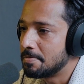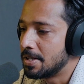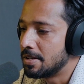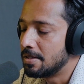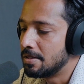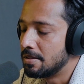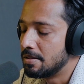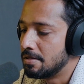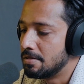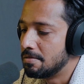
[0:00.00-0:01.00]

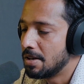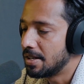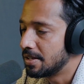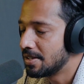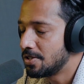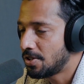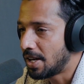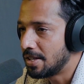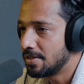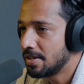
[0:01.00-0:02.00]
been, is it
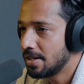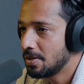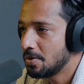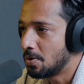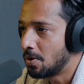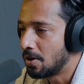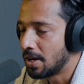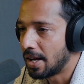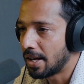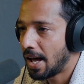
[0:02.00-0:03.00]
changing, or,
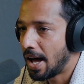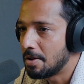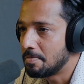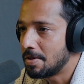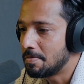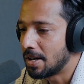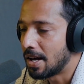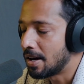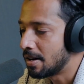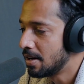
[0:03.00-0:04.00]
like, how people
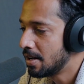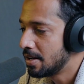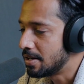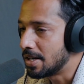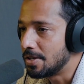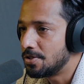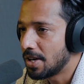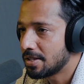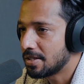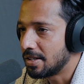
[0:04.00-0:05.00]
are
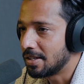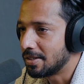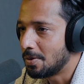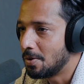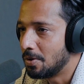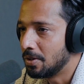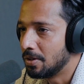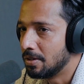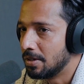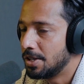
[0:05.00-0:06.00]
digesting the
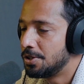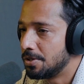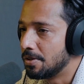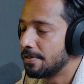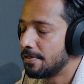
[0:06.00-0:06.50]
whole issue of